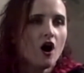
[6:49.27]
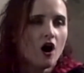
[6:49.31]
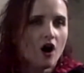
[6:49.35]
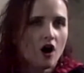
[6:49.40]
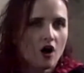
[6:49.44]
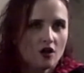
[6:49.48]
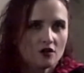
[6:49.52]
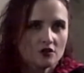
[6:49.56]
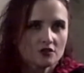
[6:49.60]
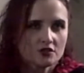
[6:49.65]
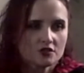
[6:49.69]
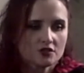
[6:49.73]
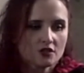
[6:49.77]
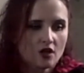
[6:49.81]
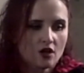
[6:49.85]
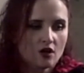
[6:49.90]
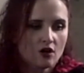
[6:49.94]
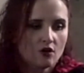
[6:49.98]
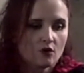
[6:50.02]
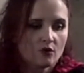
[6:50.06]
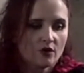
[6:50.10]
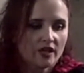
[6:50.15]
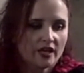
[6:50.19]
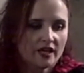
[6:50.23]

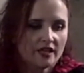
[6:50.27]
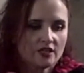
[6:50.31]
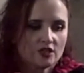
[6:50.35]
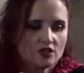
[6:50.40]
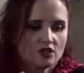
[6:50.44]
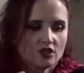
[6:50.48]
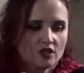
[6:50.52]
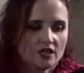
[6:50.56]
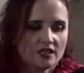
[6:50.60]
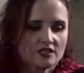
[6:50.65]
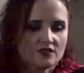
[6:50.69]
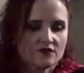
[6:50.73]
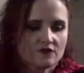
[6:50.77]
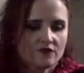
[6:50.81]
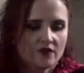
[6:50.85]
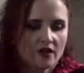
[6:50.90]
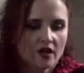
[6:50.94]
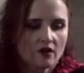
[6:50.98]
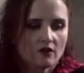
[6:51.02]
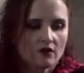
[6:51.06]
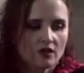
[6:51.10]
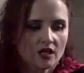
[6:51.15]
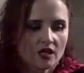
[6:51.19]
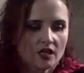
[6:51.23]
Also,
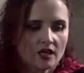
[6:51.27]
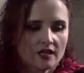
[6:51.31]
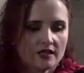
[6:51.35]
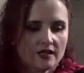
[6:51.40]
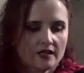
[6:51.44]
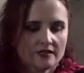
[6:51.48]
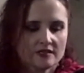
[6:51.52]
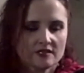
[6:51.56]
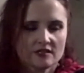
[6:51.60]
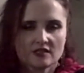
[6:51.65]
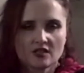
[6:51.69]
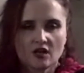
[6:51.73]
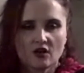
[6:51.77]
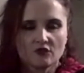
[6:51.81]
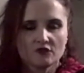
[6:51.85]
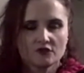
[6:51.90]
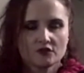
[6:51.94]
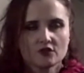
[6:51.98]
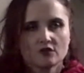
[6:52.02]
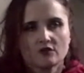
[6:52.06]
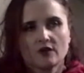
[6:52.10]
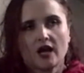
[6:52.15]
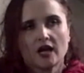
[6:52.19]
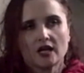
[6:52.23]
it's
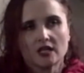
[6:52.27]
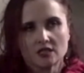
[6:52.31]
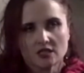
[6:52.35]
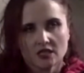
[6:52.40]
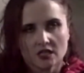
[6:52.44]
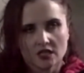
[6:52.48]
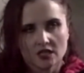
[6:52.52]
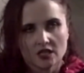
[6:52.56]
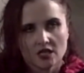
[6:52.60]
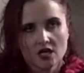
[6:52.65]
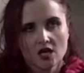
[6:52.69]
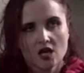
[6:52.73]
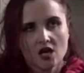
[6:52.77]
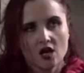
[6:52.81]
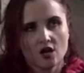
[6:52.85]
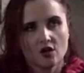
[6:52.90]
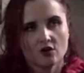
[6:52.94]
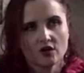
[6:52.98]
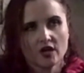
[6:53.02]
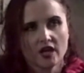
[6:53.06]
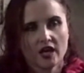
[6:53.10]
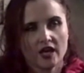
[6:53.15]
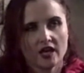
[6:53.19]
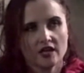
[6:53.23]
self-directed,
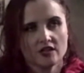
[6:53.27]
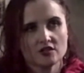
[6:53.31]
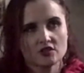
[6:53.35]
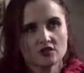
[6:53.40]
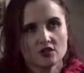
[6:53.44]
okay?